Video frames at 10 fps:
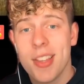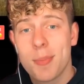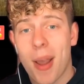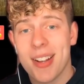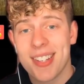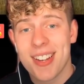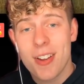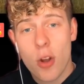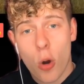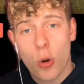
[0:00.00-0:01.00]
This
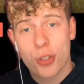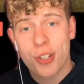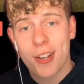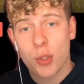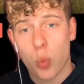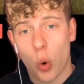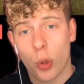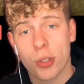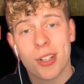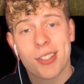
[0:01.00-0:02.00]
painting, called Christina's
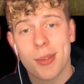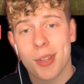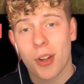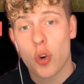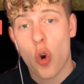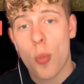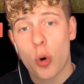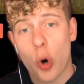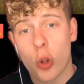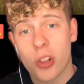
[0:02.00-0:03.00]
World, seems like a
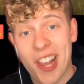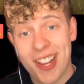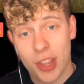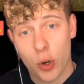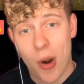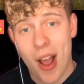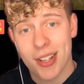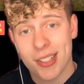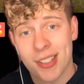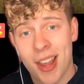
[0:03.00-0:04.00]
normal girl laying in the
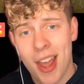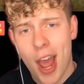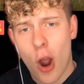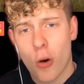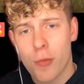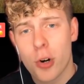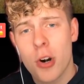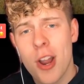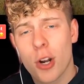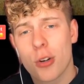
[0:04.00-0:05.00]
grass.
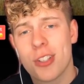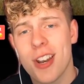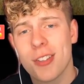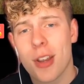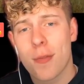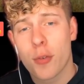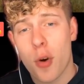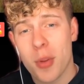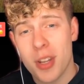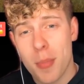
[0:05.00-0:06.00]
However, Christina suffered
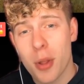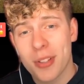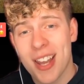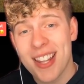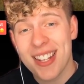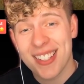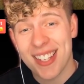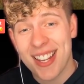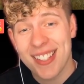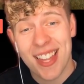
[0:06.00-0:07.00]
from a debilitating
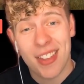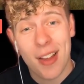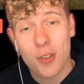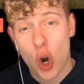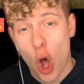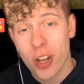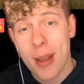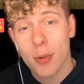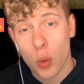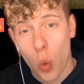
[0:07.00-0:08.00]
disease that left her
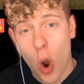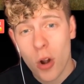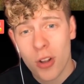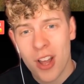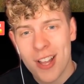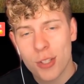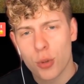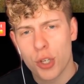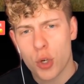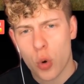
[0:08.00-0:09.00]
unable to walk,
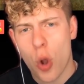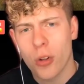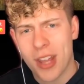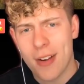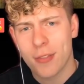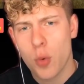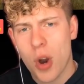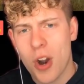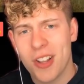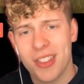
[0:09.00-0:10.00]
so she crawled
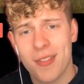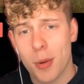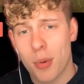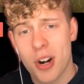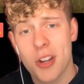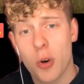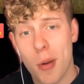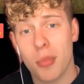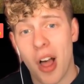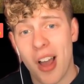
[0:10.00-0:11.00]
everywhere and lived a pretty
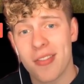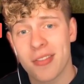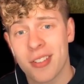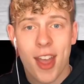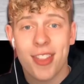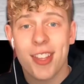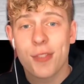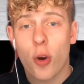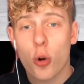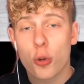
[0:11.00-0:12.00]
grim life.
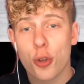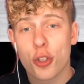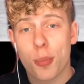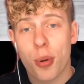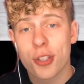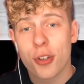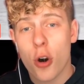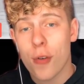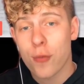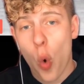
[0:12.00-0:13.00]
This photo shows a
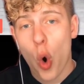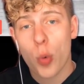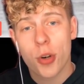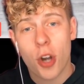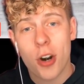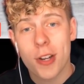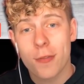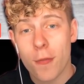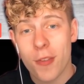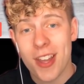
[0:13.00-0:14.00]
prisoner of war
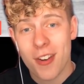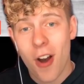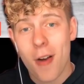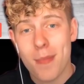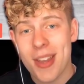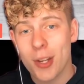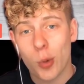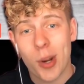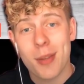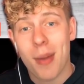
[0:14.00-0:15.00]
returning from Vietnam
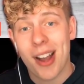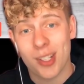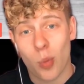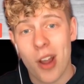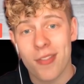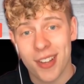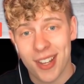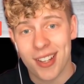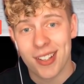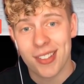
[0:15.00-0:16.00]
being greeted by his wife
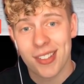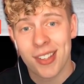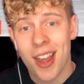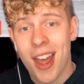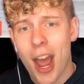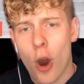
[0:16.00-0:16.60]
and kids.